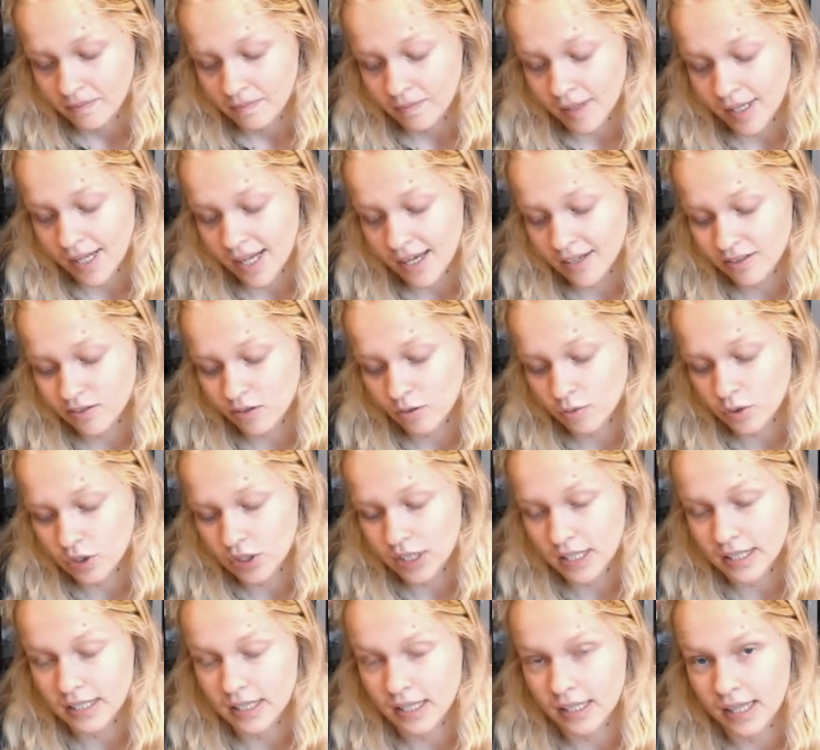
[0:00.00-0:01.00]
My next
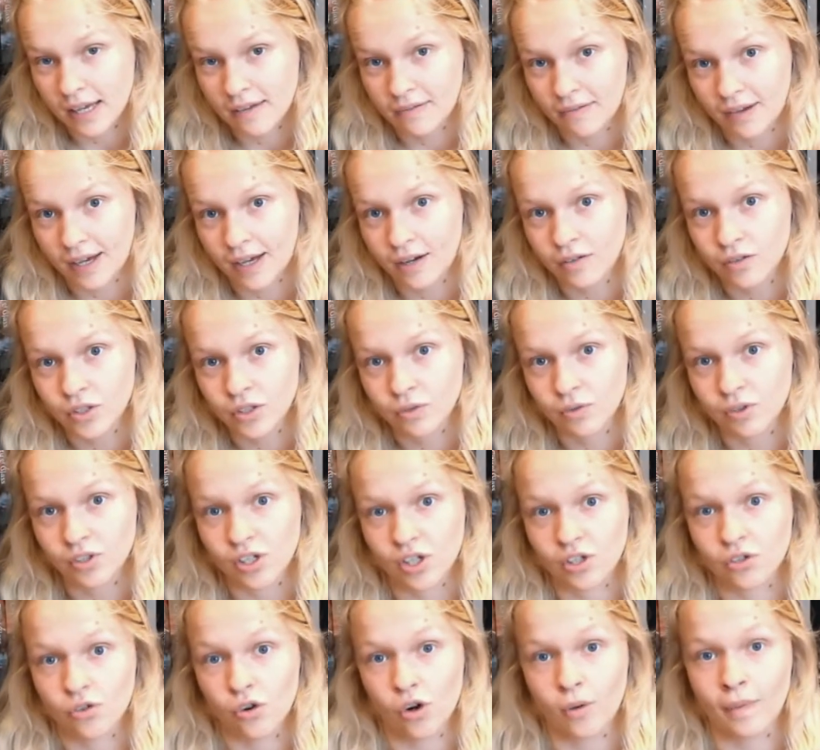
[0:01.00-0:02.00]
option is the Death House, which
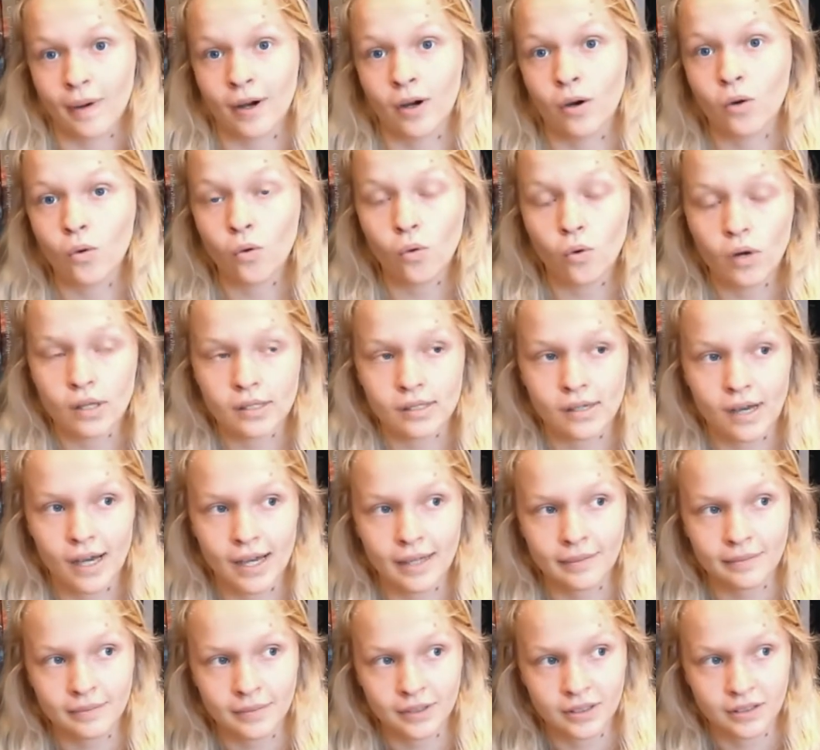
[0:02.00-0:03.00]
I talk about all the
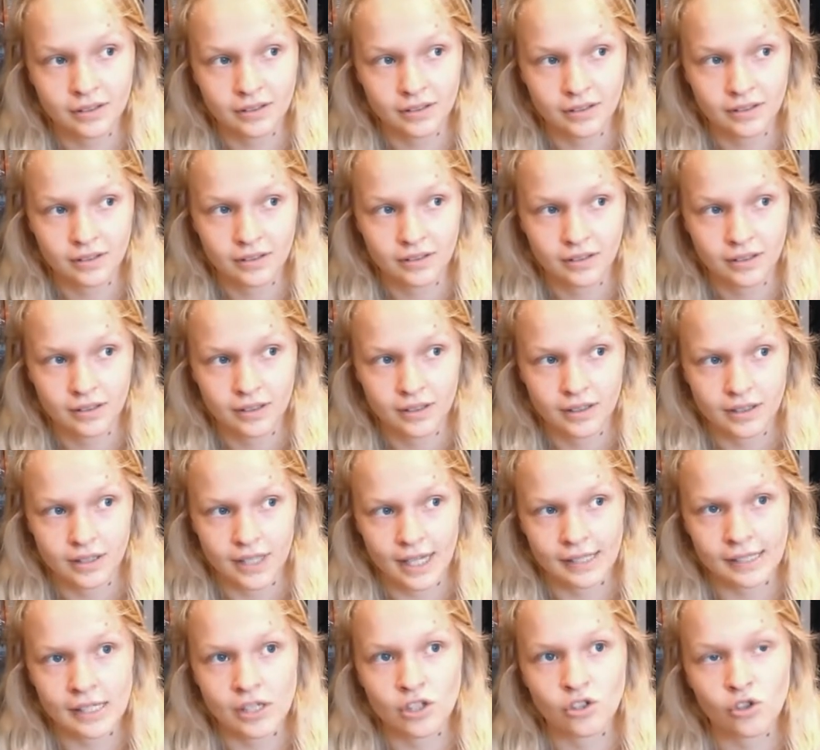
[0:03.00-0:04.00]
time.
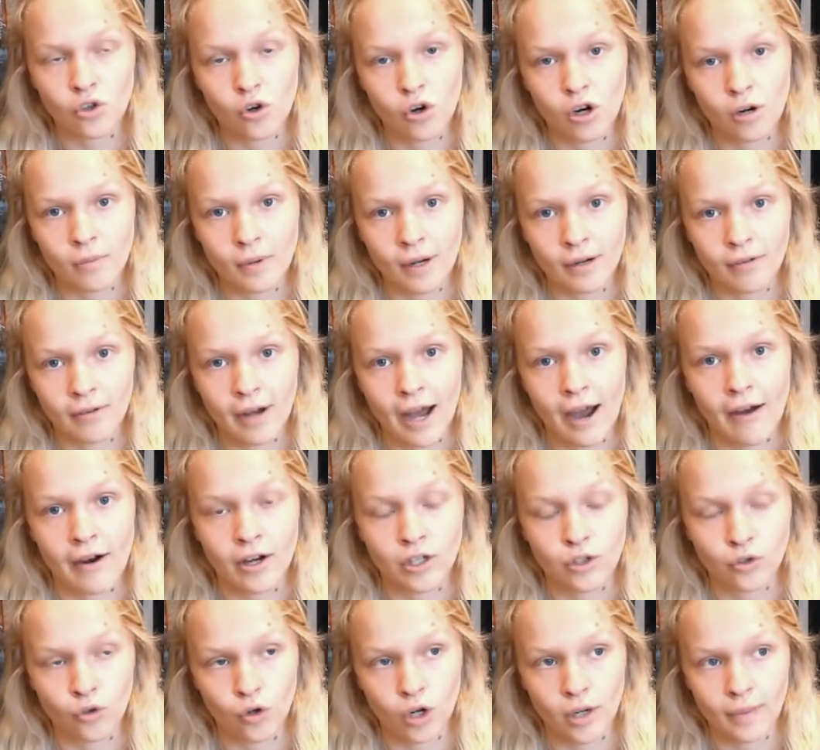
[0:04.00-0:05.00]
And I talk about how
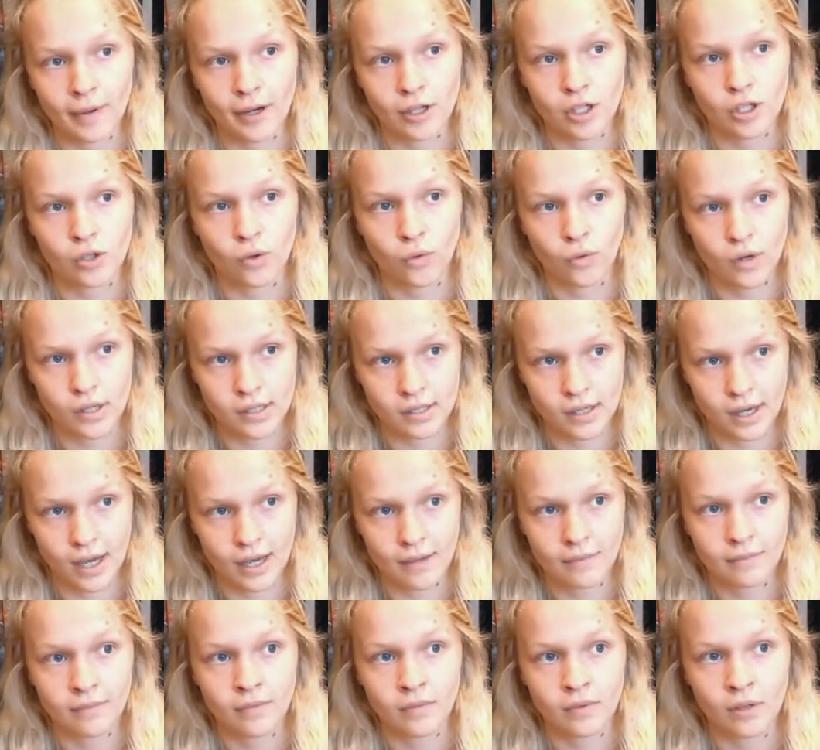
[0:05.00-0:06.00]
I talk about it all the
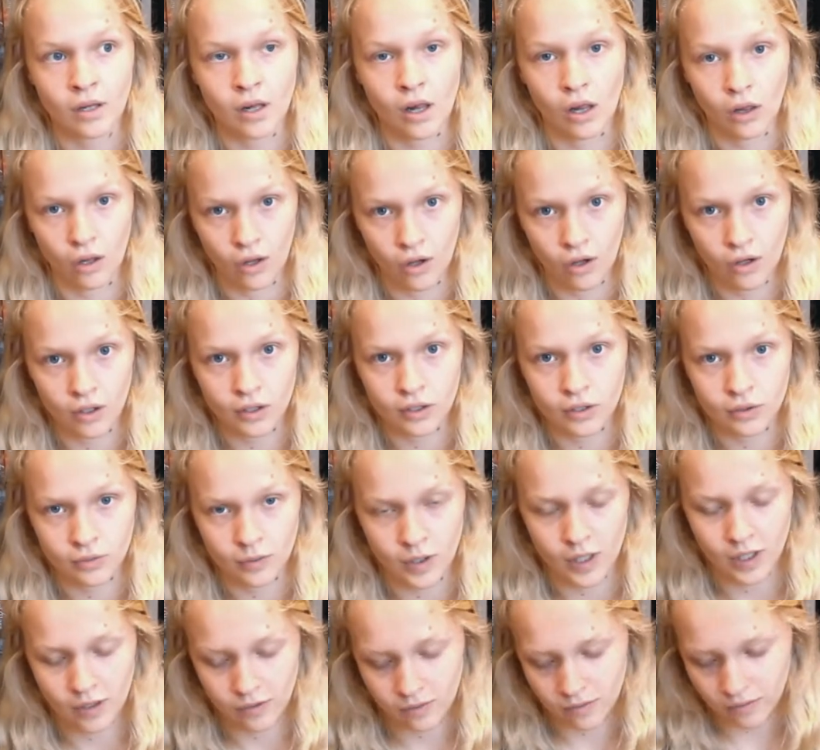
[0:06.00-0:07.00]
time, a lot as
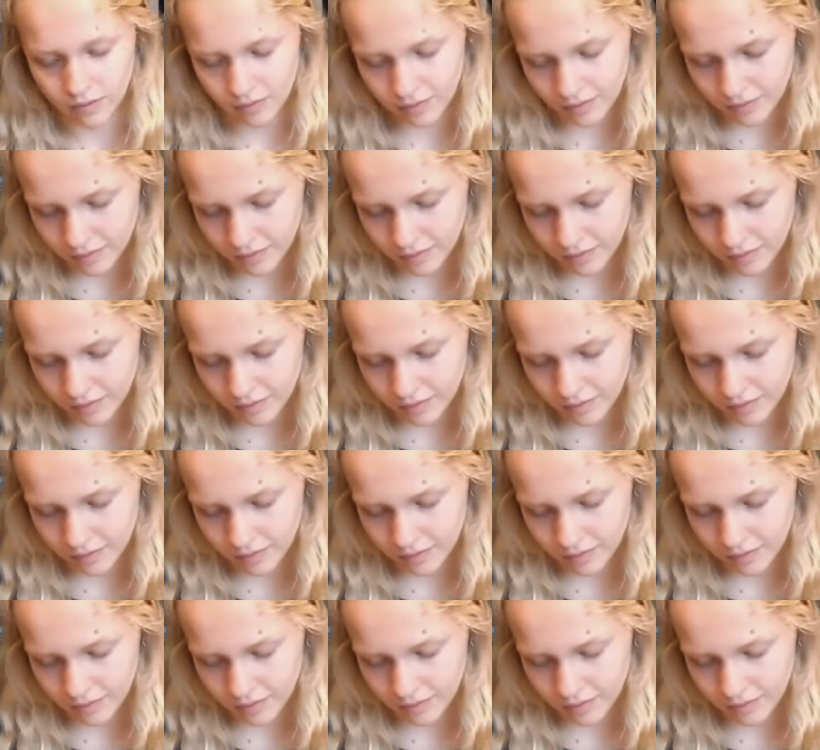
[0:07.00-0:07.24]
well.